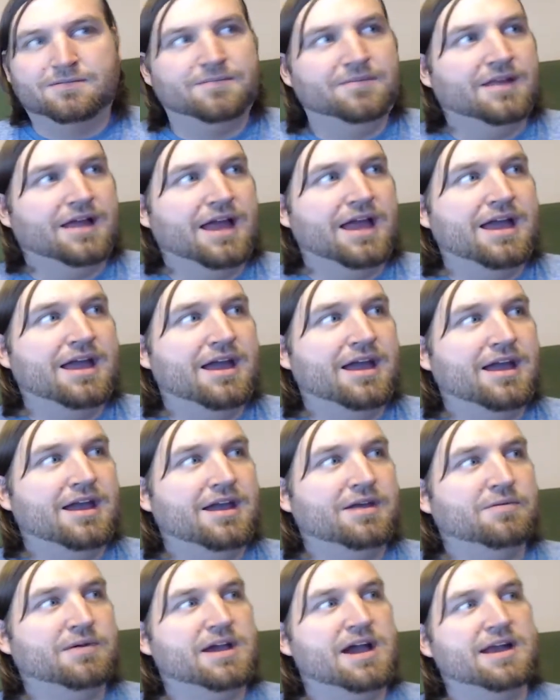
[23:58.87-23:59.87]

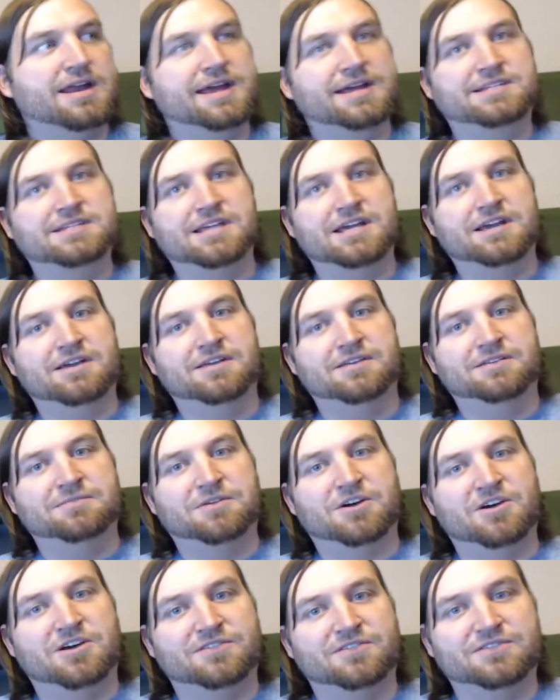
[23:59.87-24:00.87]
Hey, we got AT
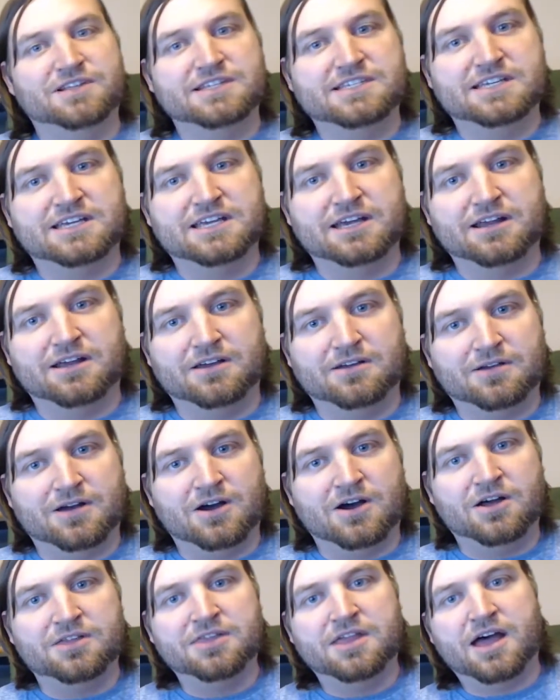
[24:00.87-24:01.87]
involved. Let's get
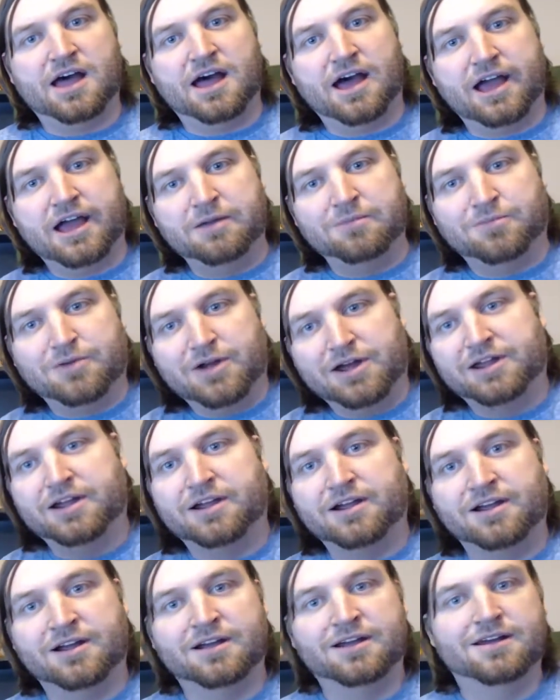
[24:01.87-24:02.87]
on the hype right here.